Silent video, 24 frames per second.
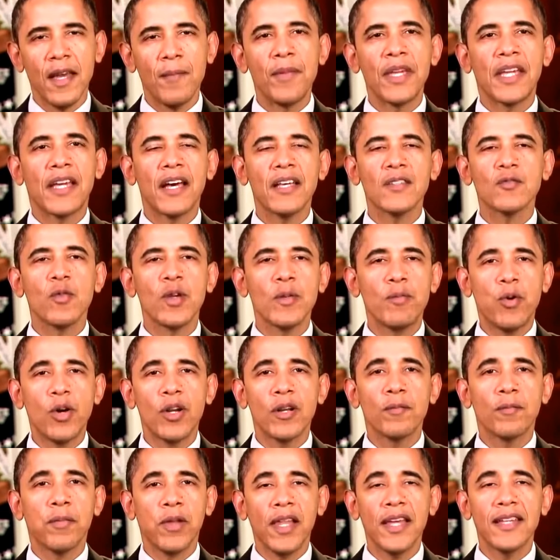And because we
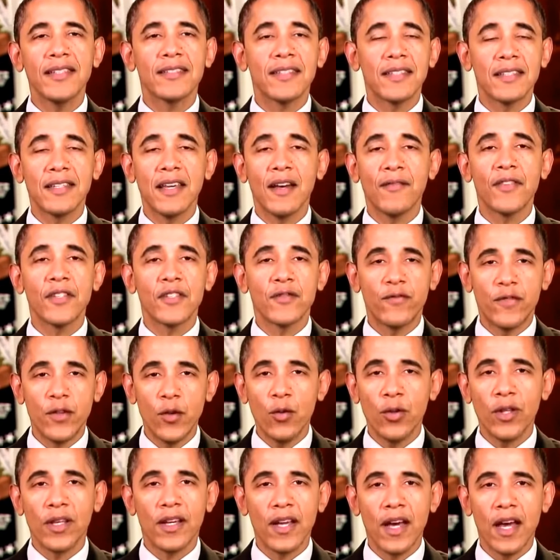put in place the toughest
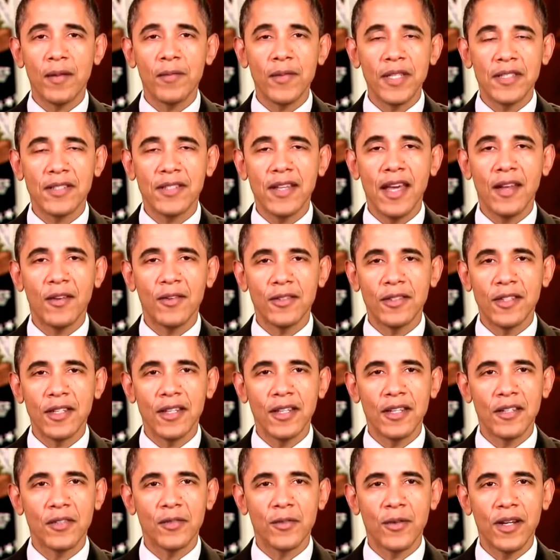fuel economy standards
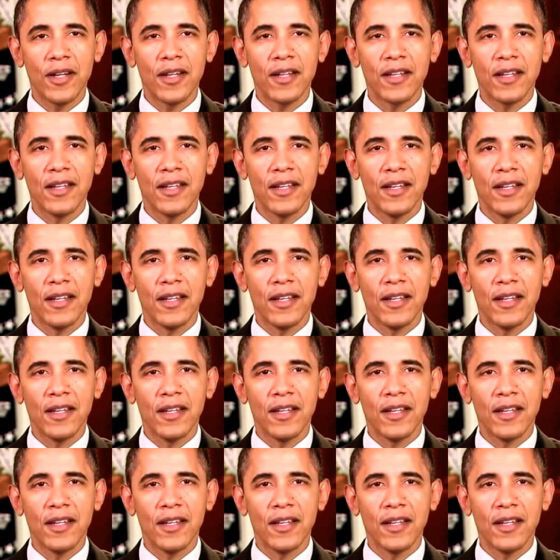in history,